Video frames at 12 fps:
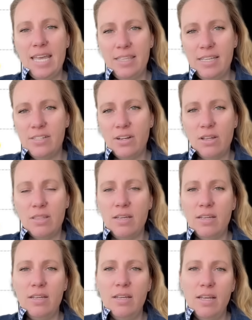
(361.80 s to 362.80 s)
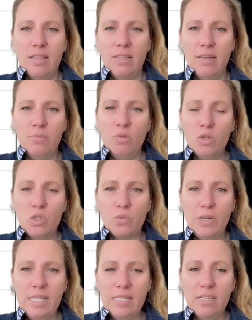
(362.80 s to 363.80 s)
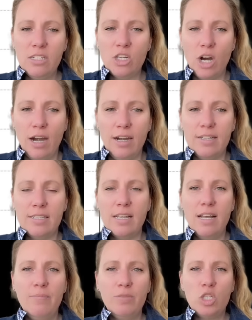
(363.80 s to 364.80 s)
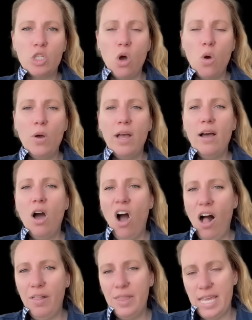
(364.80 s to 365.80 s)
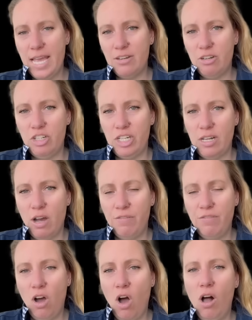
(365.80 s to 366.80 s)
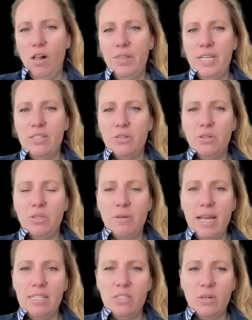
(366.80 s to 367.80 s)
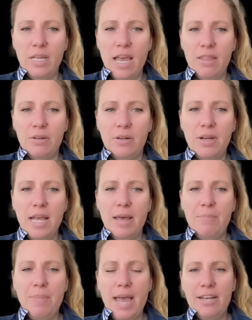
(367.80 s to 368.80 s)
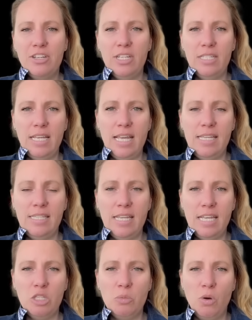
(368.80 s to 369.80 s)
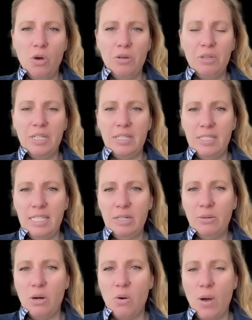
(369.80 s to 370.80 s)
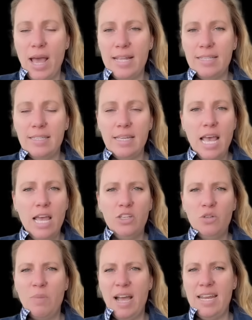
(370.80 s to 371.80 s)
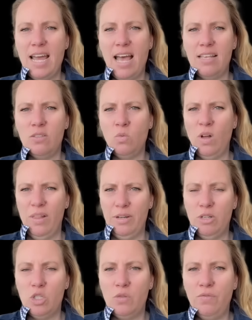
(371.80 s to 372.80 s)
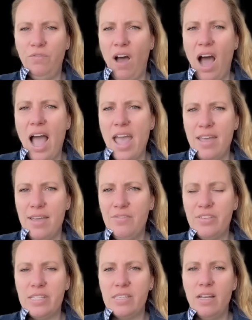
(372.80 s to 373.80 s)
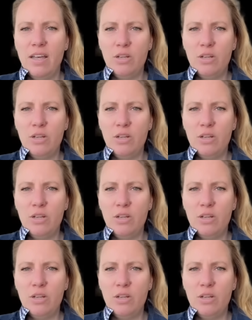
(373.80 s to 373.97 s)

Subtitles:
These are the most recent charts. So all the energy of all these earthquakes together matches a 6.0. And you might ask, well, there's fives.